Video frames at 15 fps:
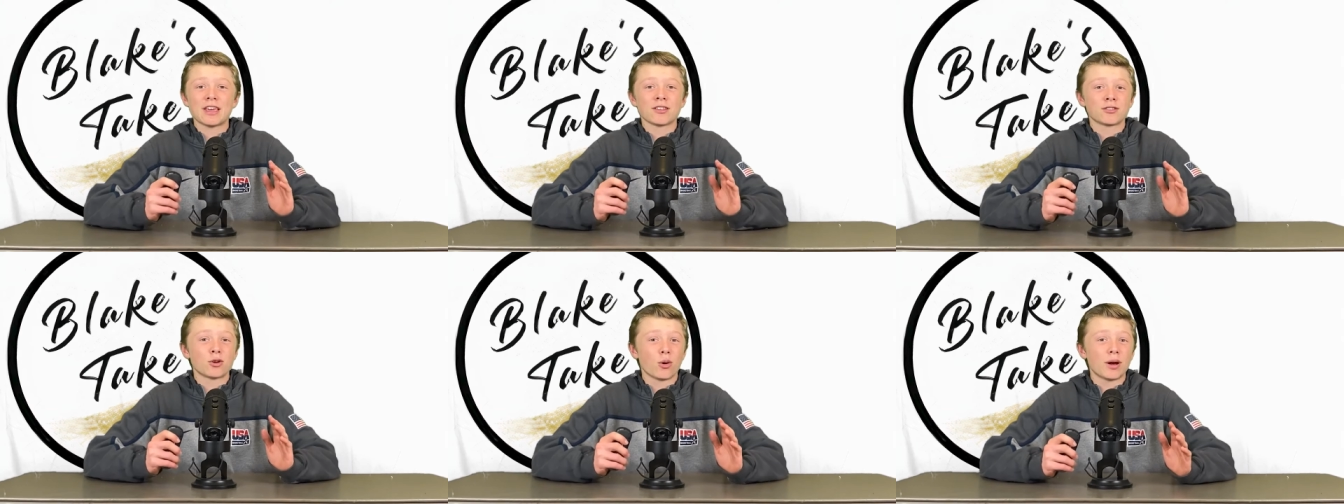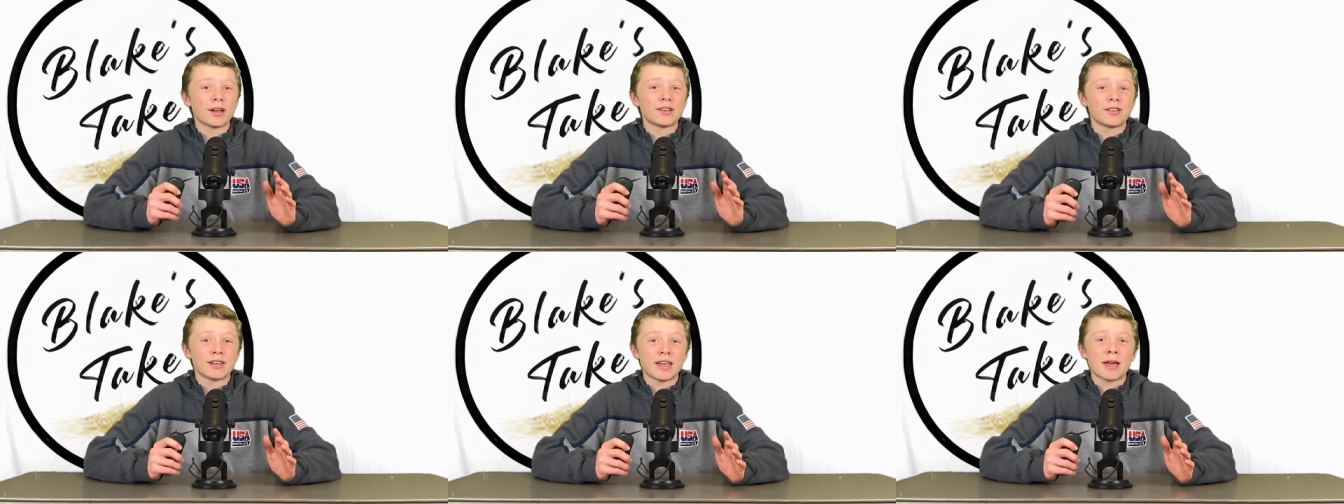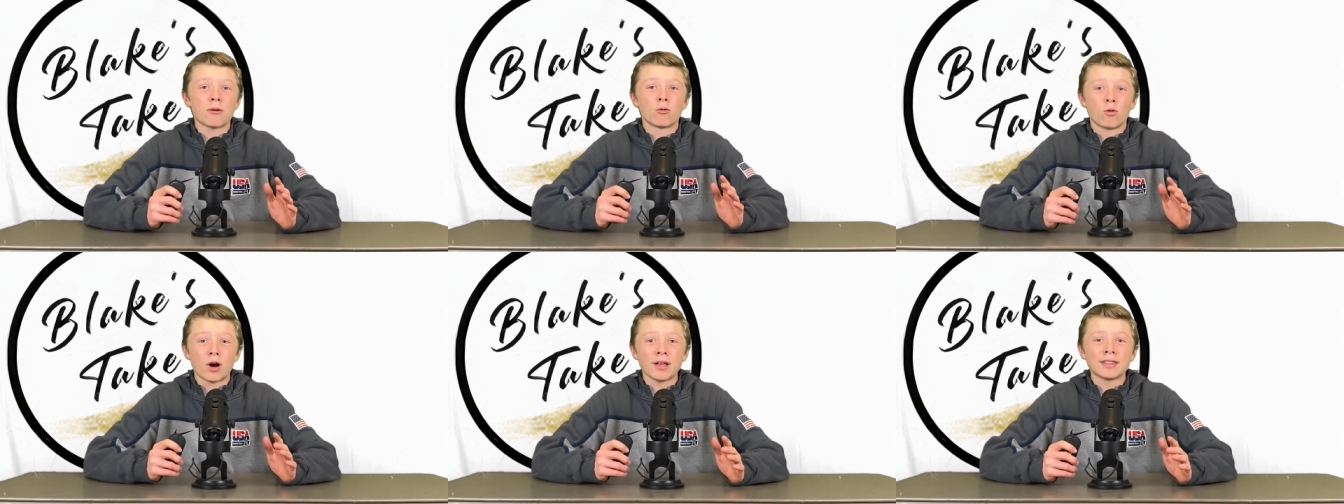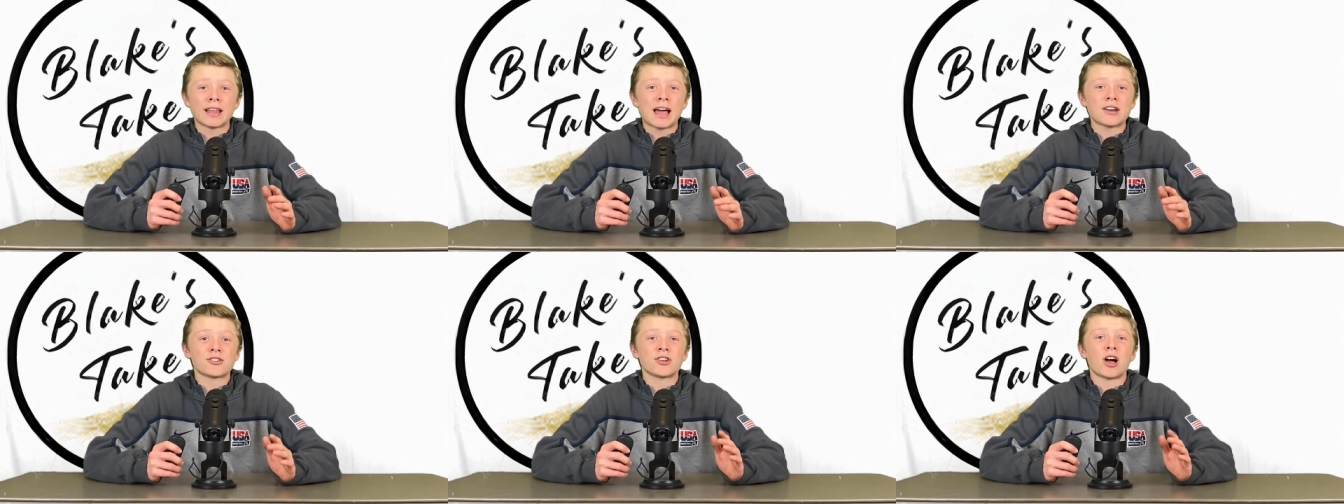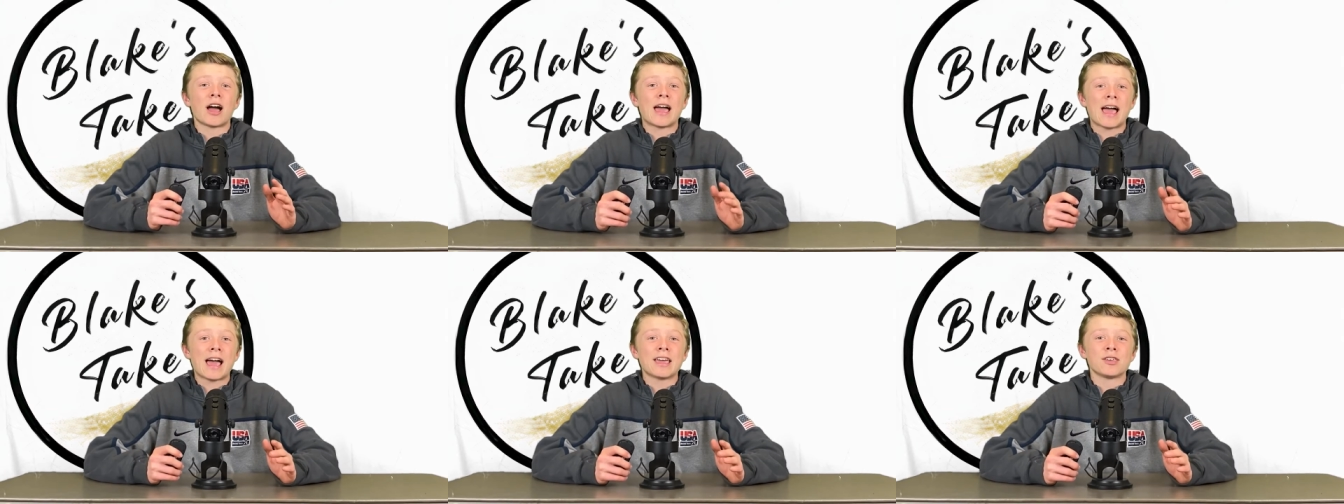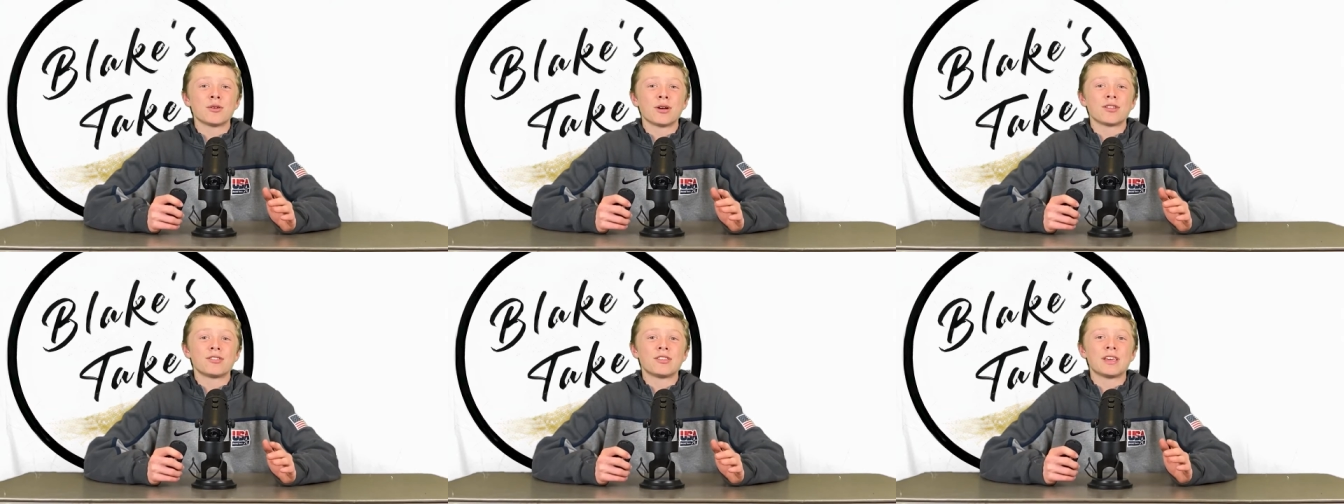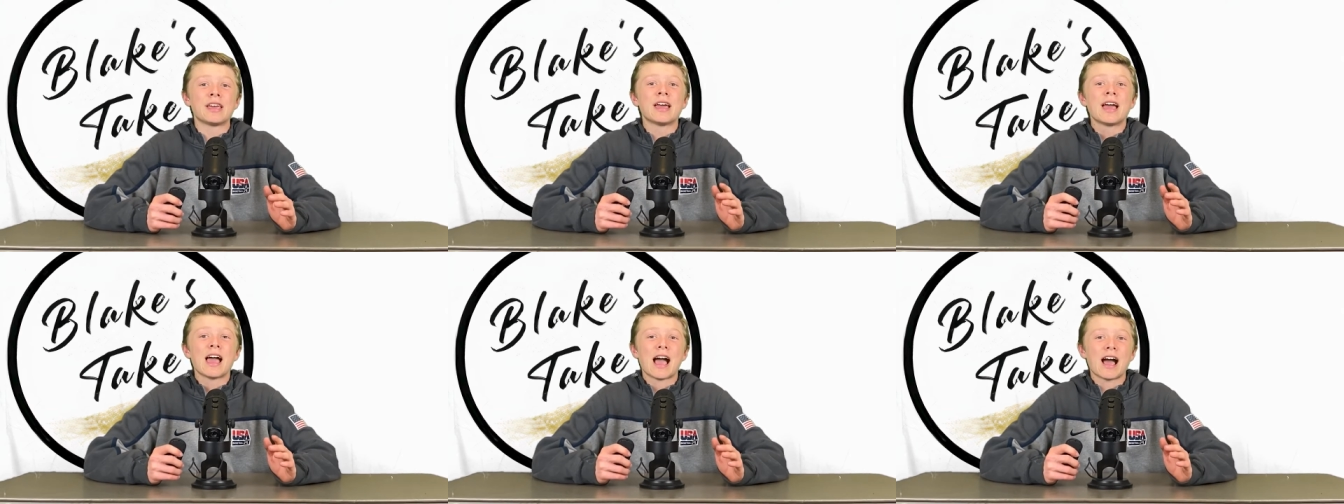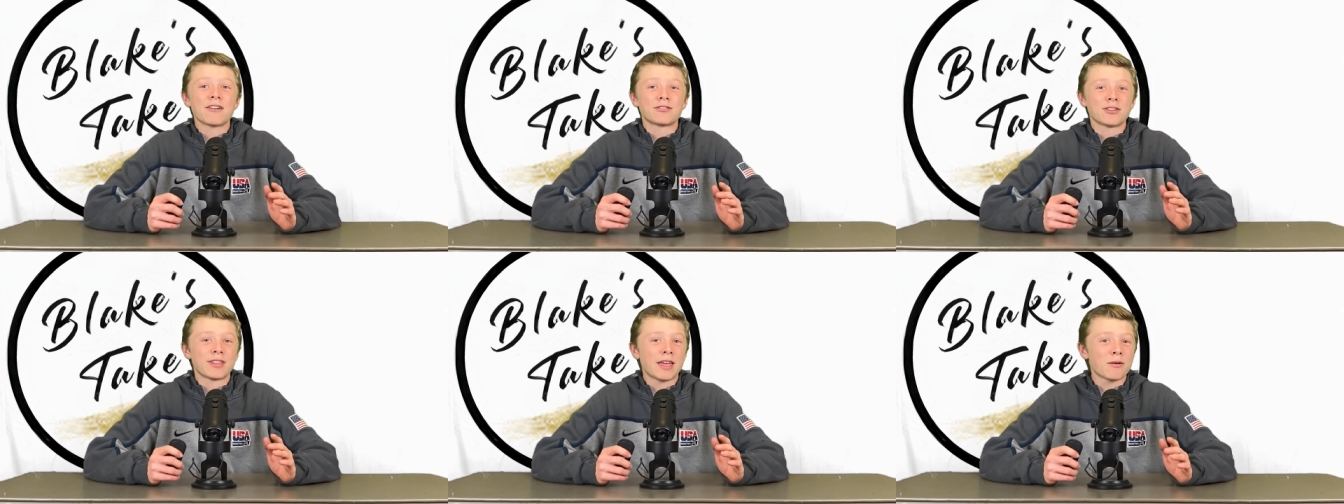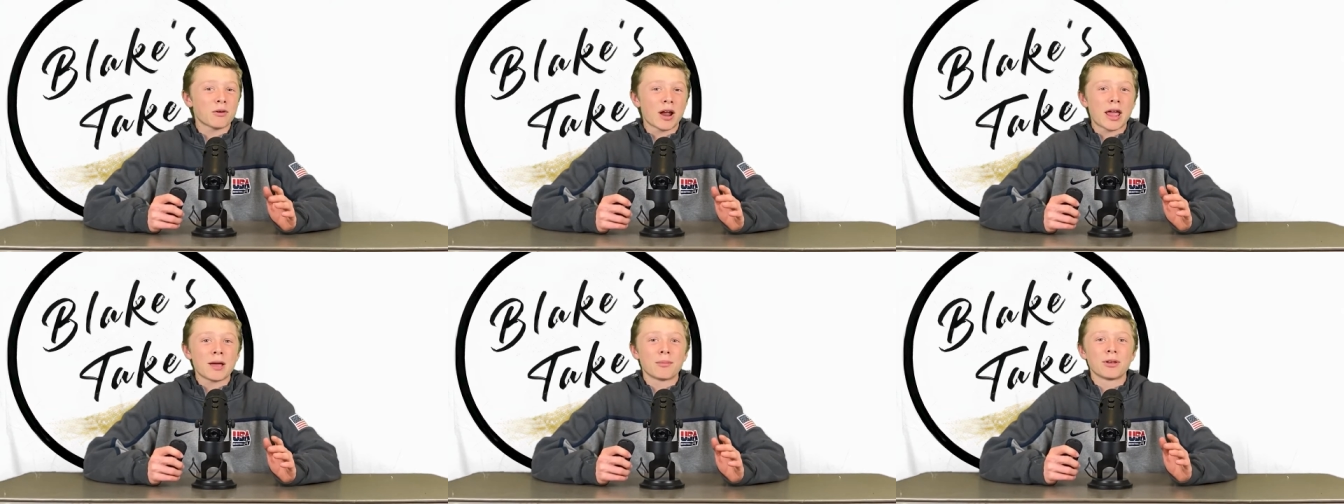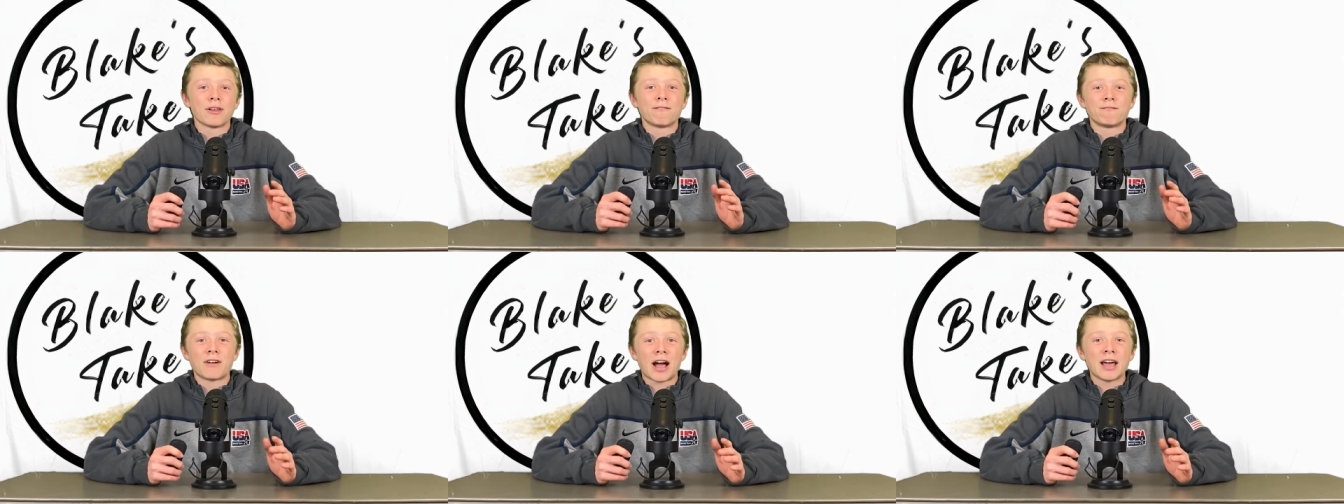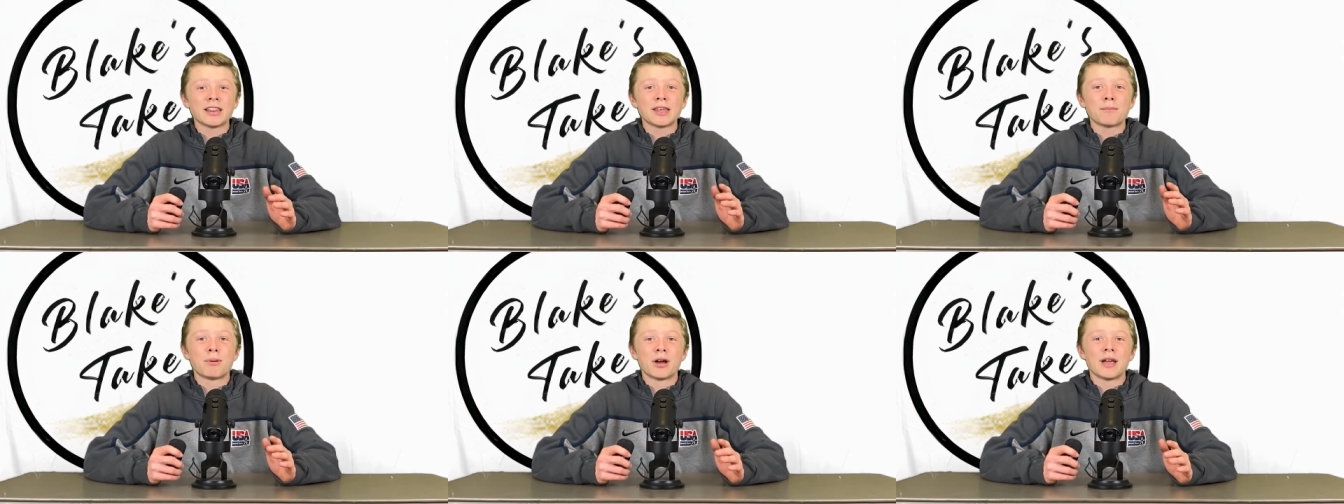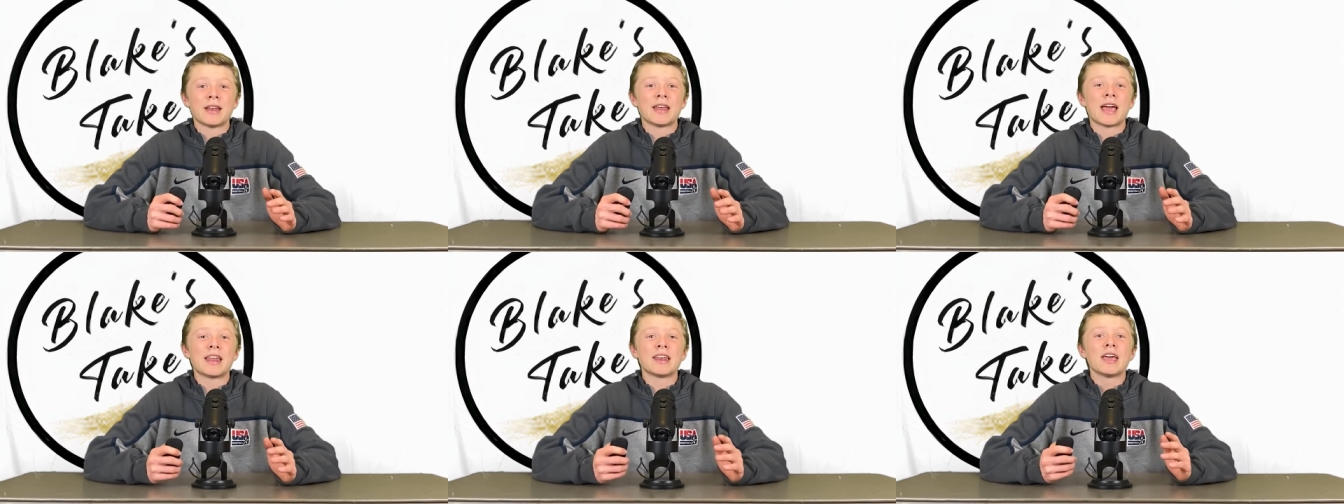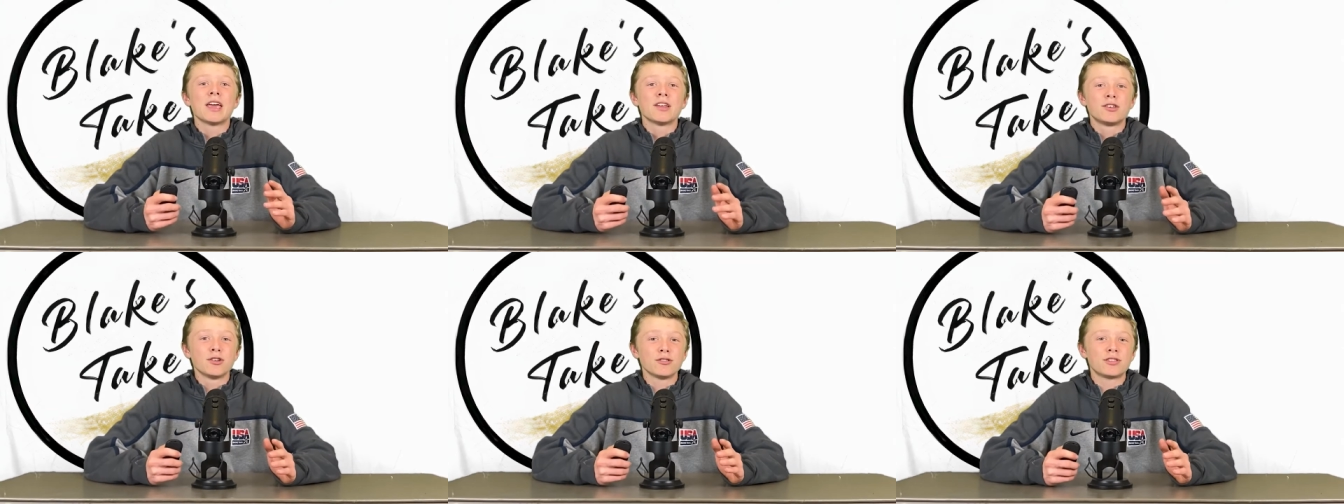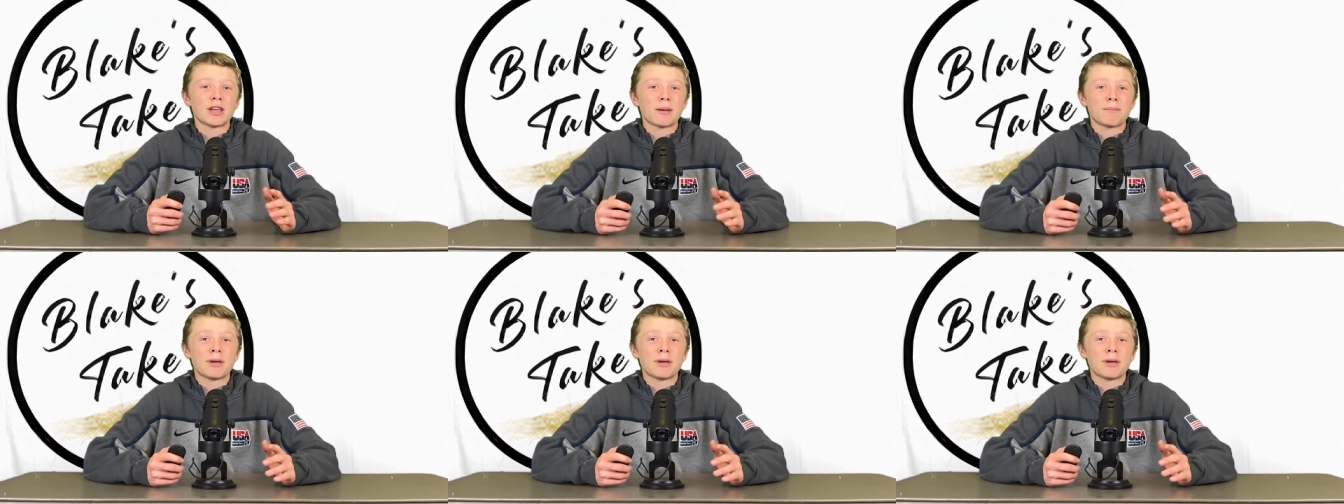is going to get one last shot at UNC after they were able to finally put an end to St.